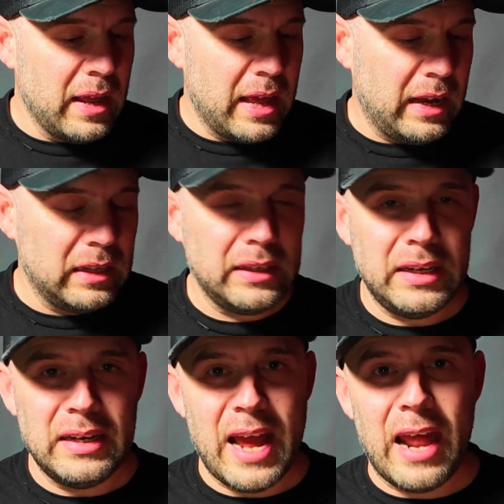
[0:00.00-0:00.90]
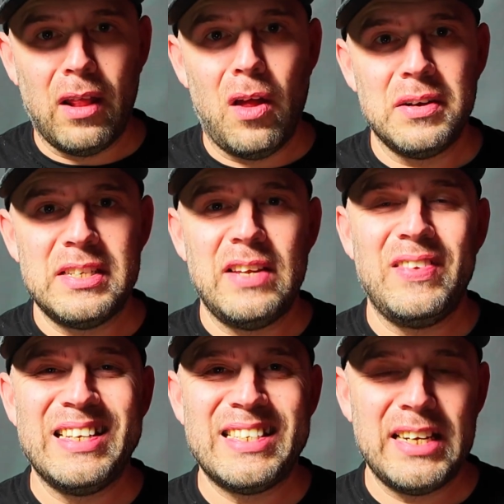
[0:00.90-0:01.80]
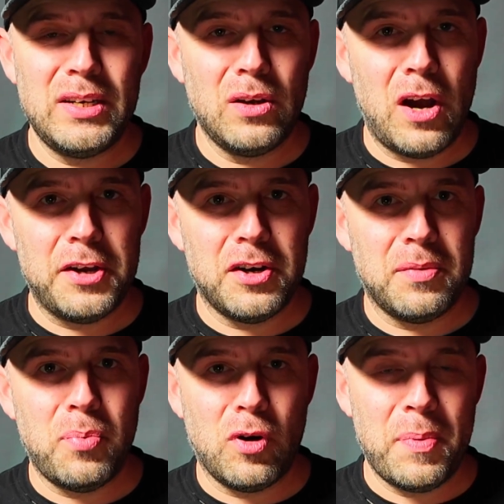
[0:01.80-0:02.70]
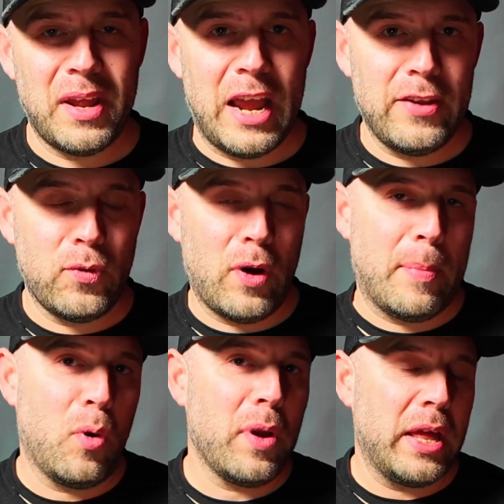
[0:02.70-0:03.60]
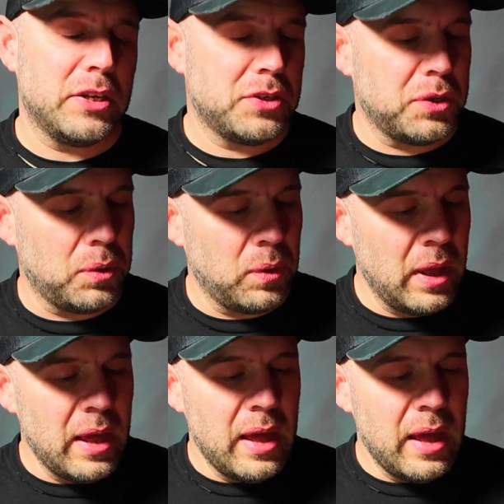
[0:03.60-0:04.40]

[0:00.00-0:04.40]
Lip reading: a clean analog TV signal on your PortaPack H4M or H2.